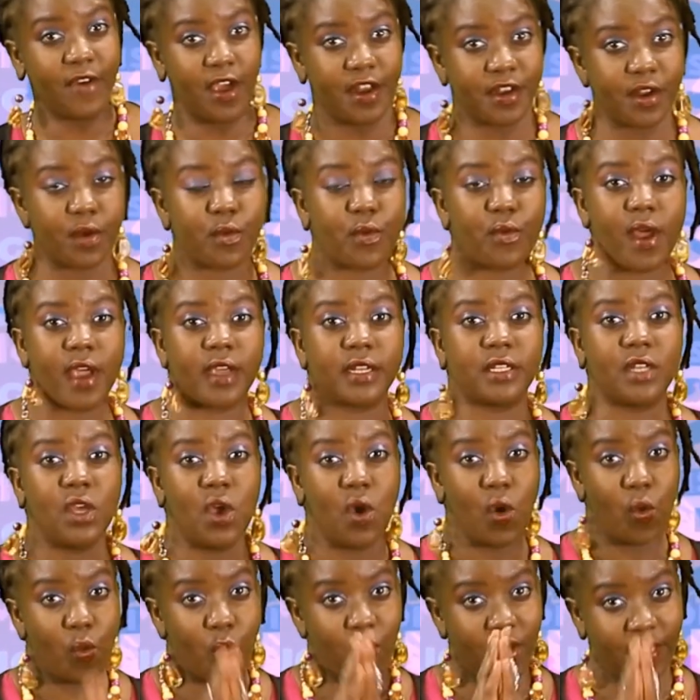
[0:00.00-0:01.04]
and direct
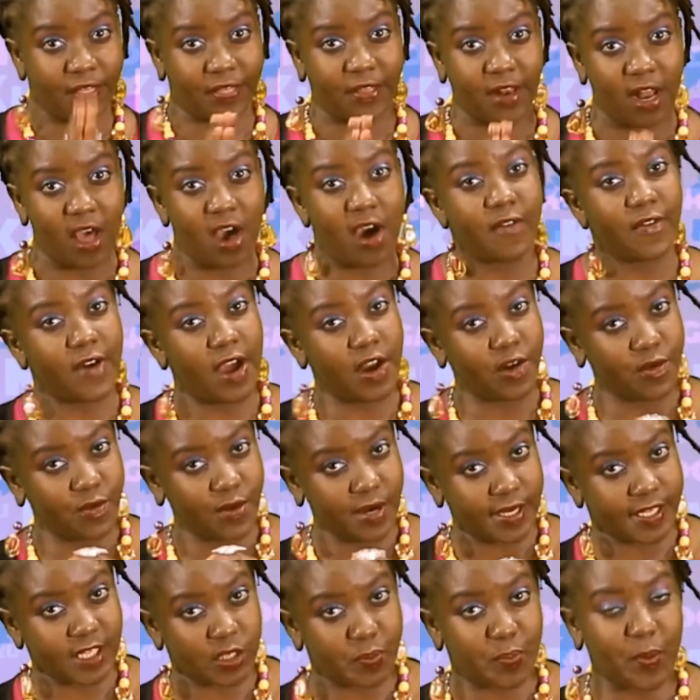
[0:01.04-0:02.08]
with love and
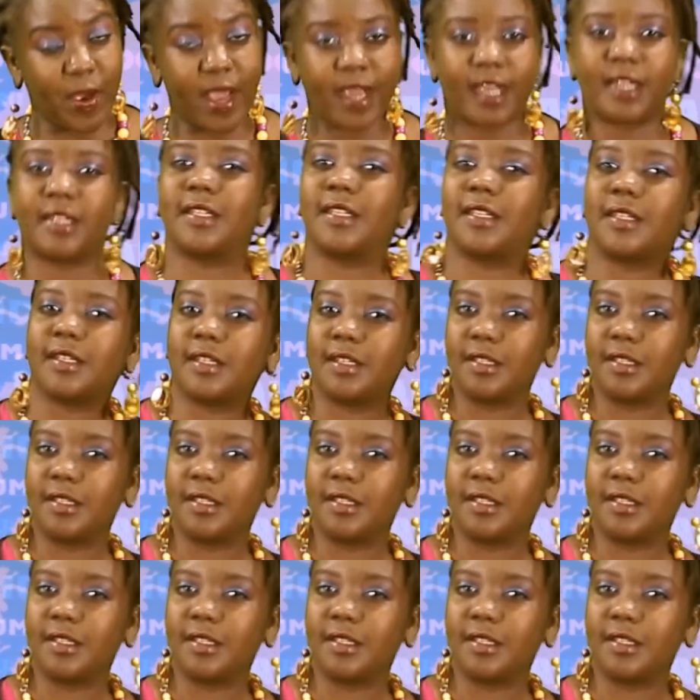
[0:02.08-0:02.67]
respect.